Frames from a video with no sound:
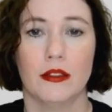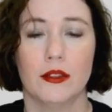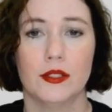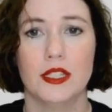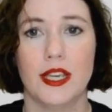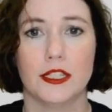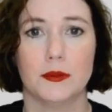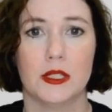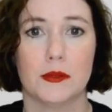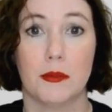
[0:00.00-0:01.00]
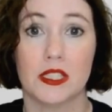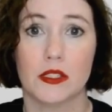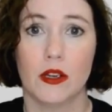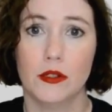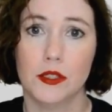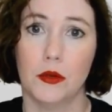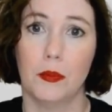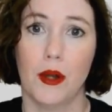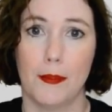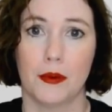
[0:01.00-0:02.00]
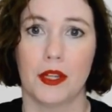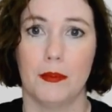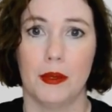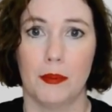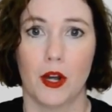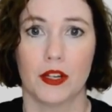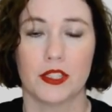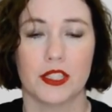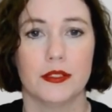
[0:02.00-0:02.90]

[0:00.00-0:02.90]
those attachments must also properly be marked.